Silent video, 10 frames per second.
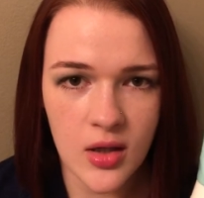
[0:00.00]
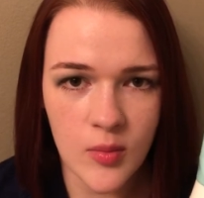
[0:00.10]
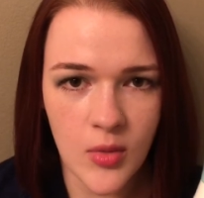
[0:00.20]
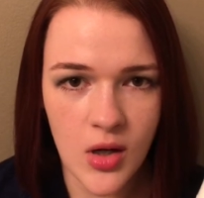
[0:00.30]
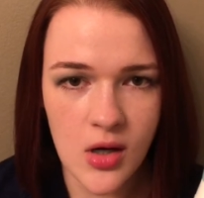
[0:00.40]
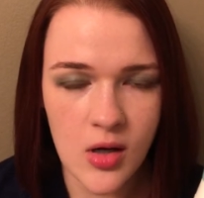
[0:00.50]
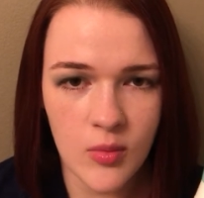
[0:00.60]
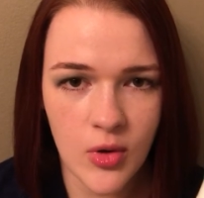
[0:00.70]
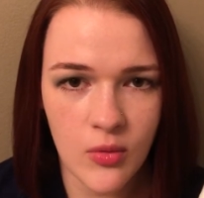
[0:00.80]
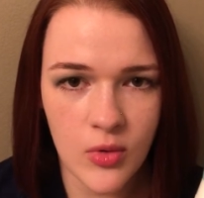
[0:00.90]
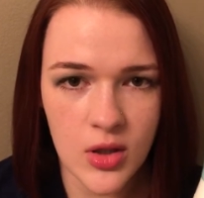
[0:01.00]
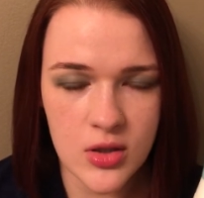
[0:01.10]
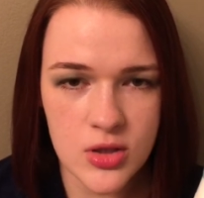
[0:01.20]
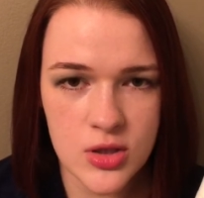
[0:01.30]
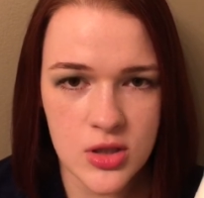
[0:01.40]
a mom
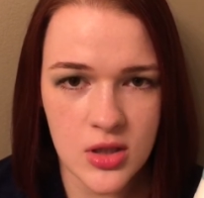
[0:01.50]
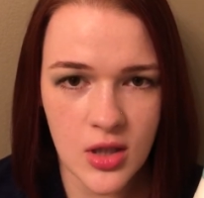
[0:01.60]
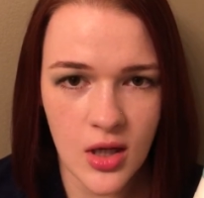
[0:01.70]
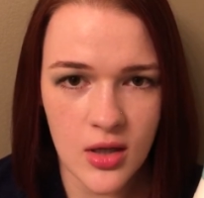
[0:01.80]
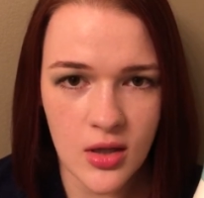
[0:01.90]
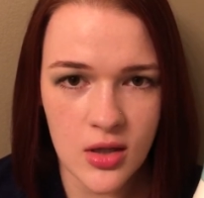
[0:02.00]
when she had a